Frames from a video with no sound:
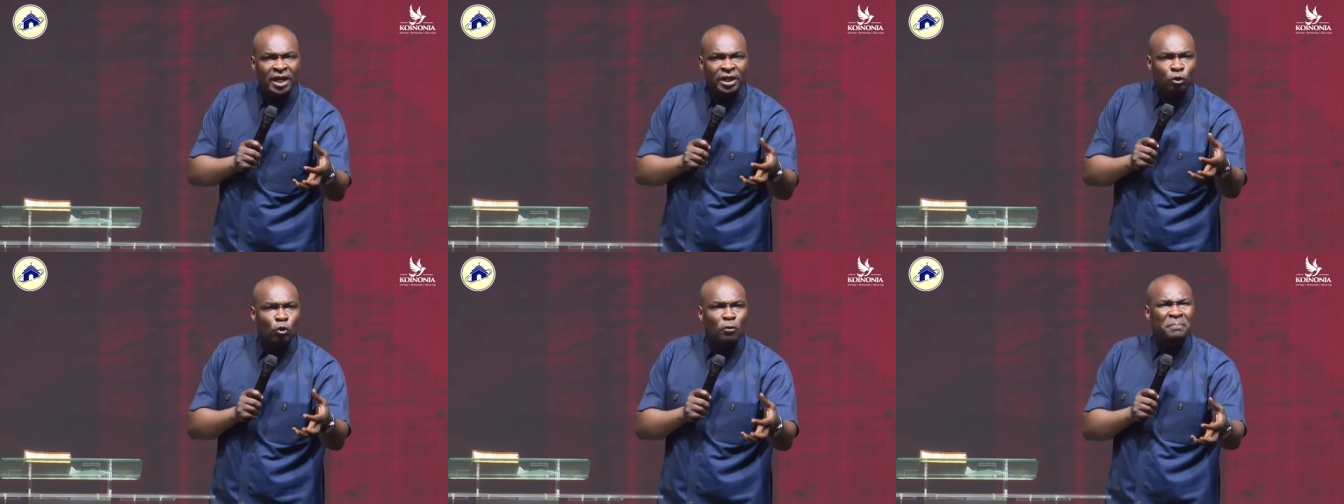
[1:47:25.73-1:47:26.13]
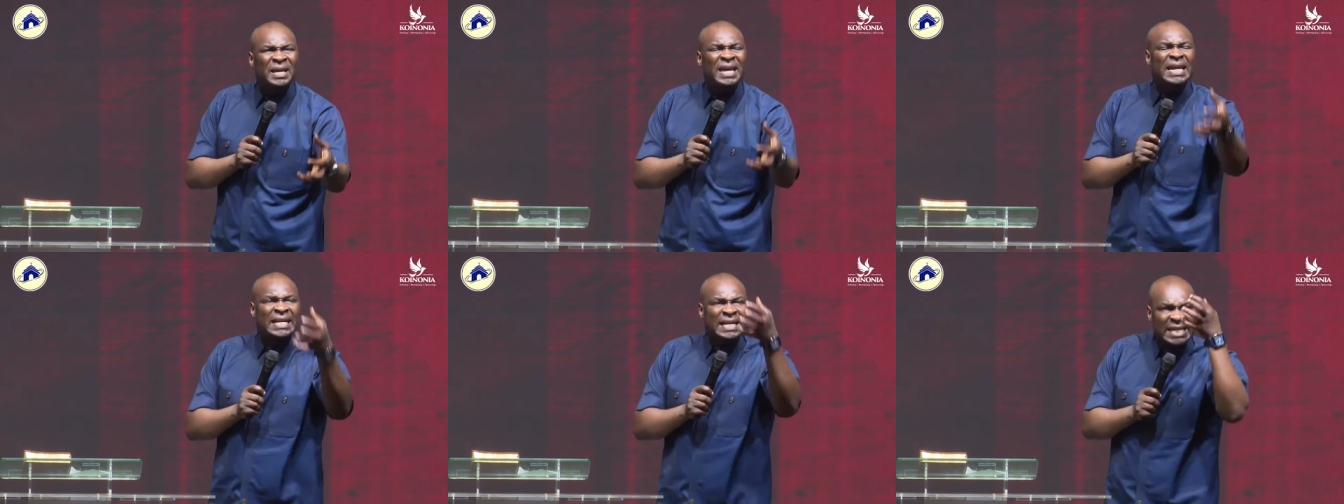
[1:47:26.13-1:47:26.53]
it will
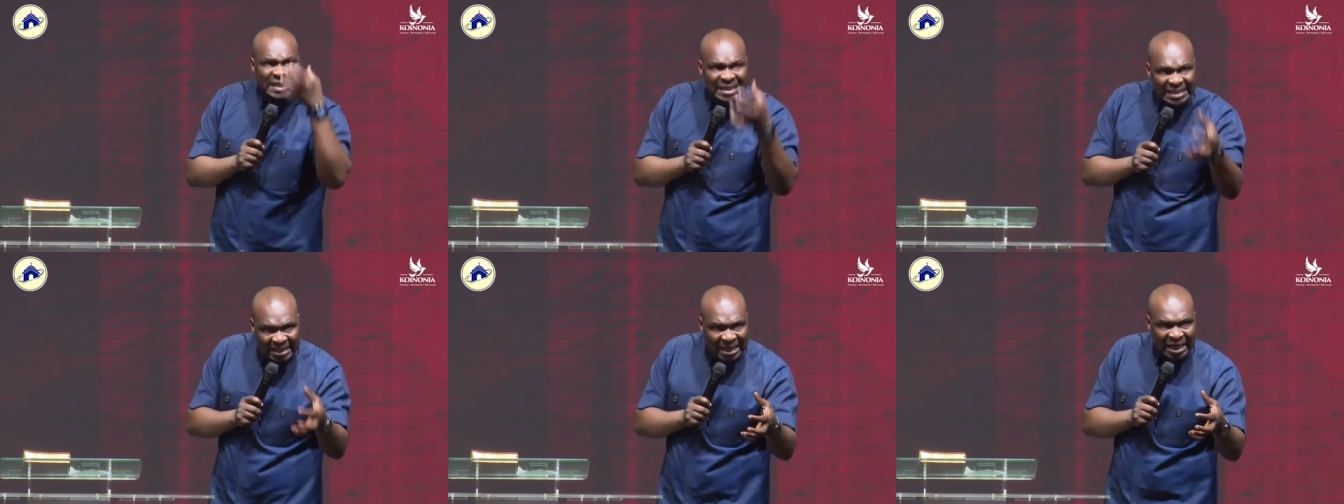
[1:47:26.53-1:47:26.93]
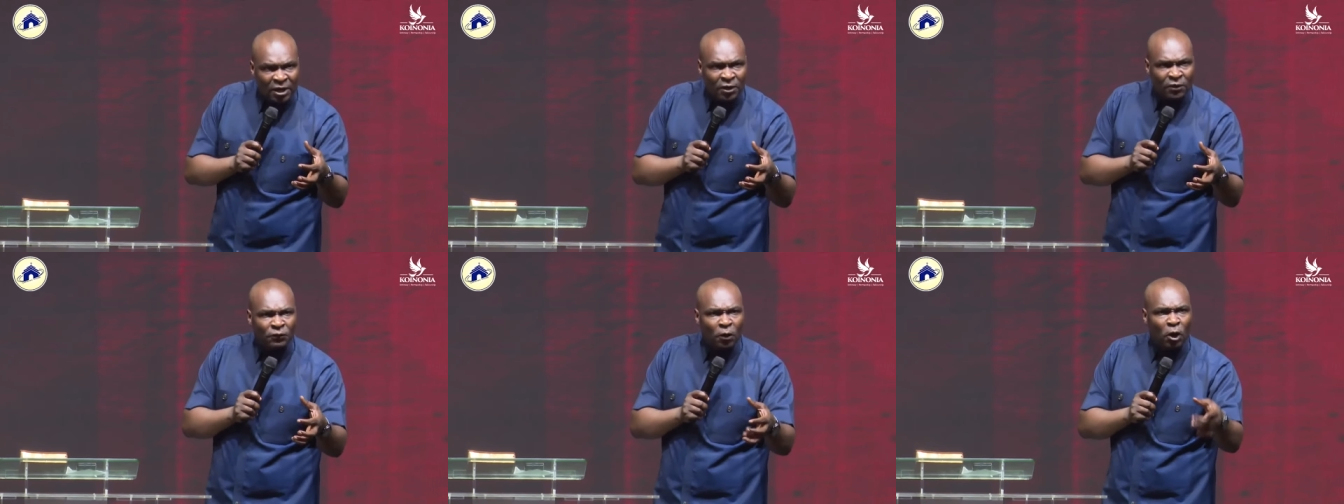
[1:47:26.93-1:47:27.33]
be a risk
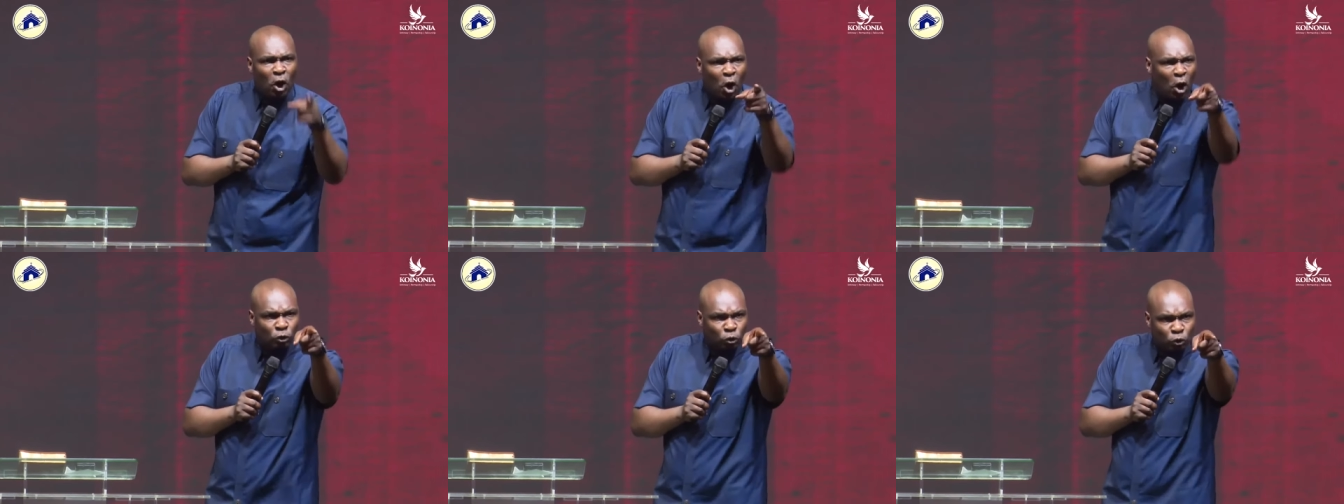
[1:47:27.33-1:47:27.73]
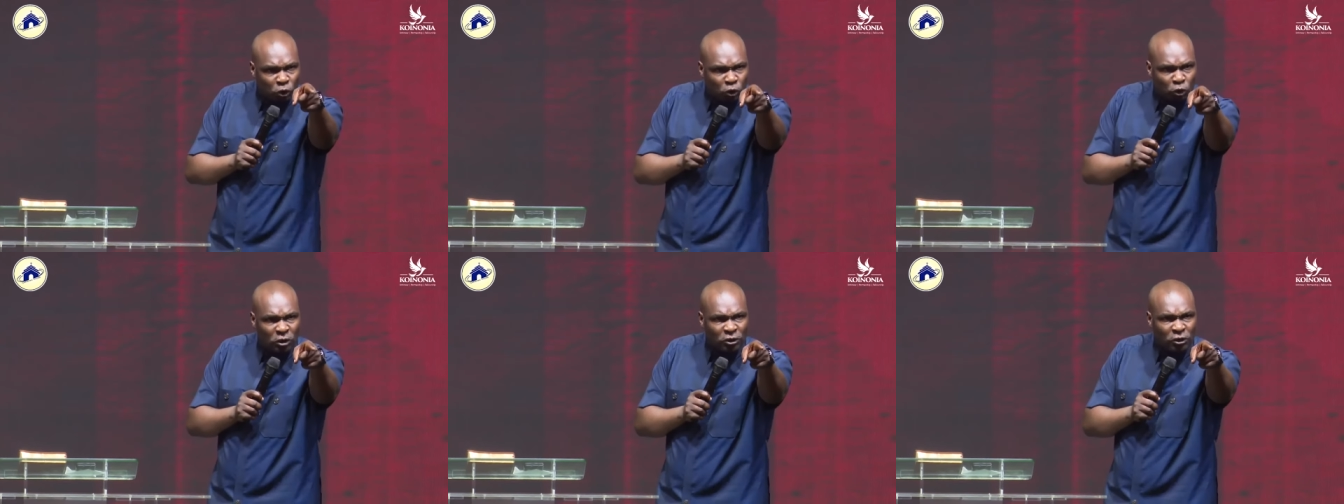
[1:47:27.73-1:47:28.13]
for God to
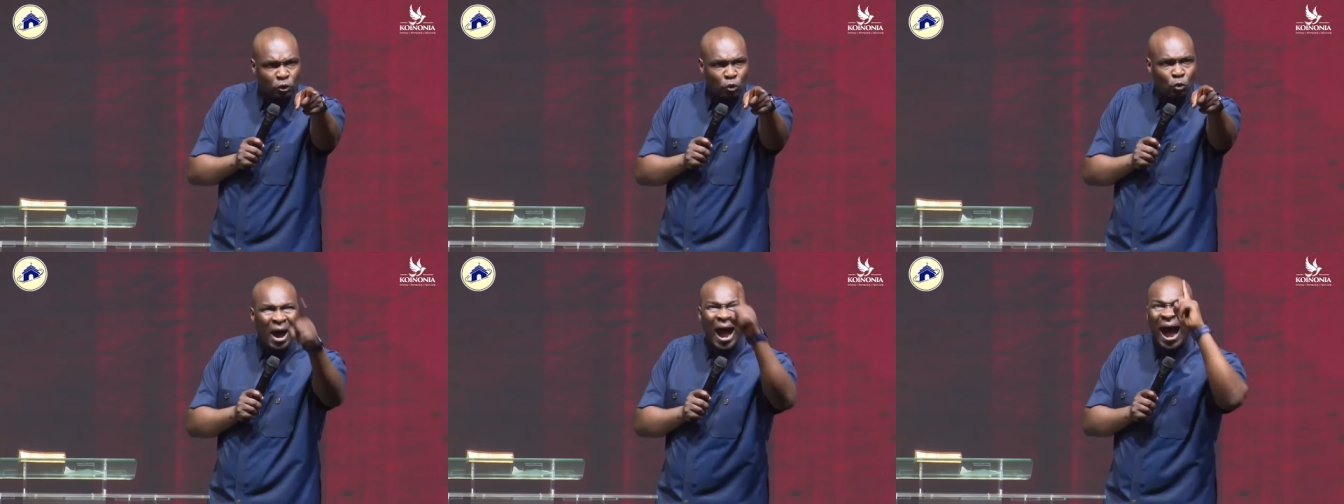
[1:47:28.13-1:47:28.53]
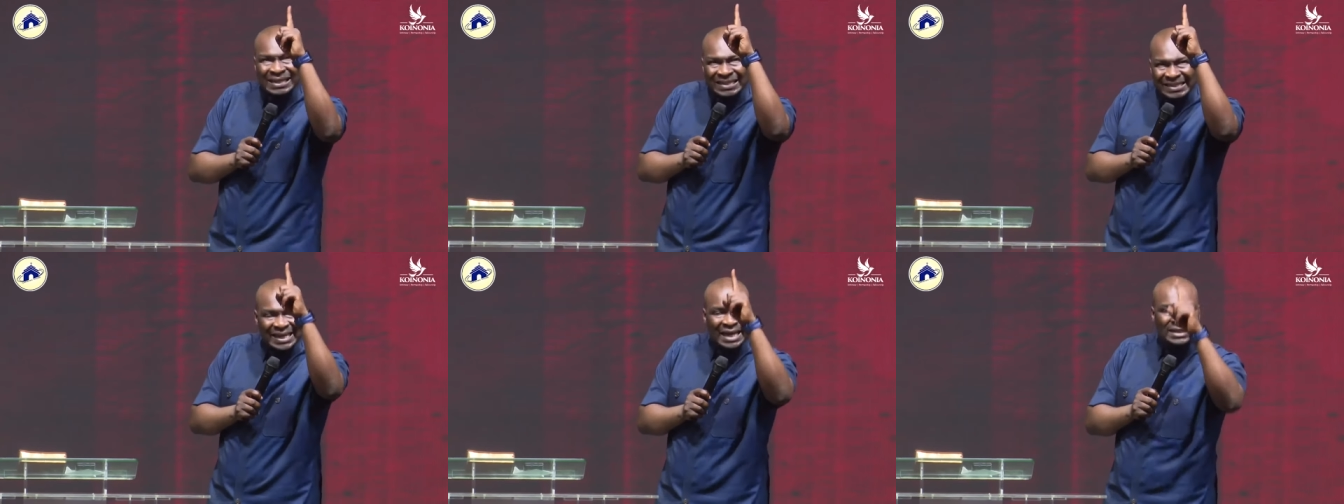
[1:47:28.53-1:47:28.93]
trust you at
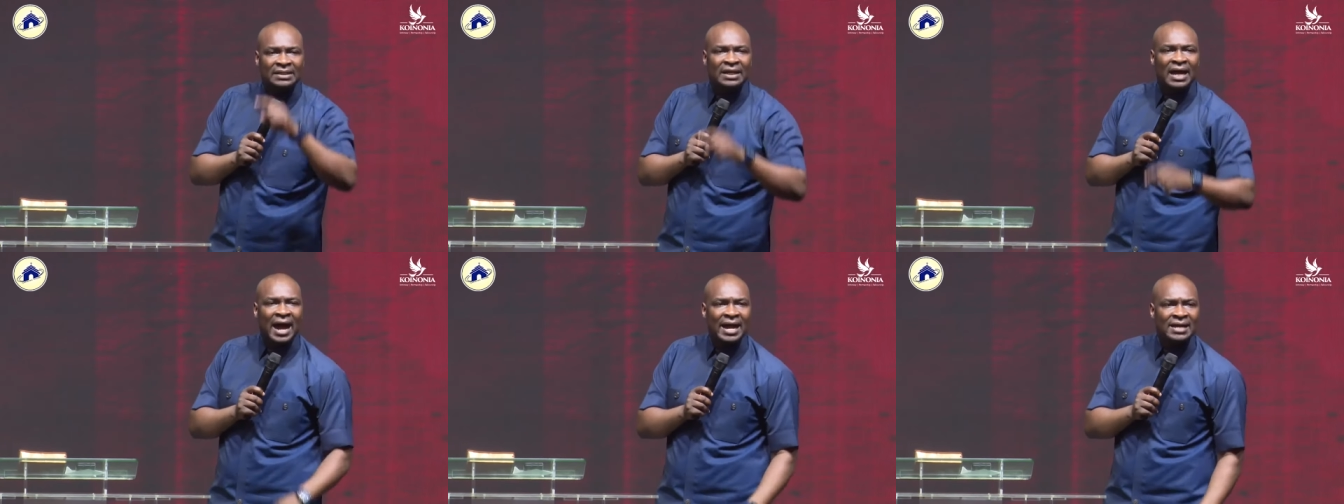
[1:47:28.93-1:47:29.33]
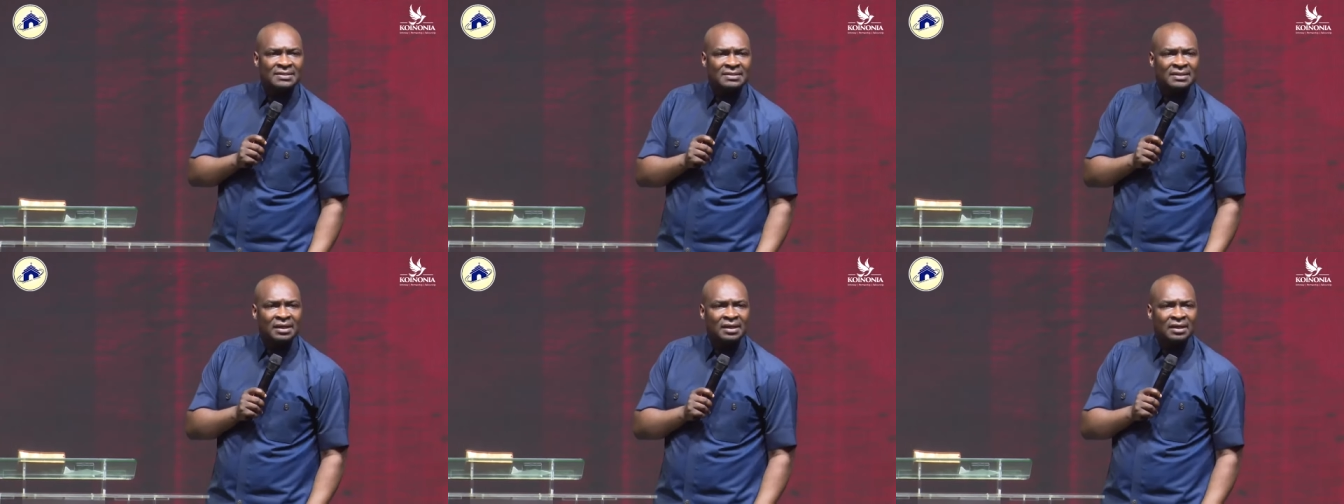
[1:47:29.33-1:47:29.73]
certain heights.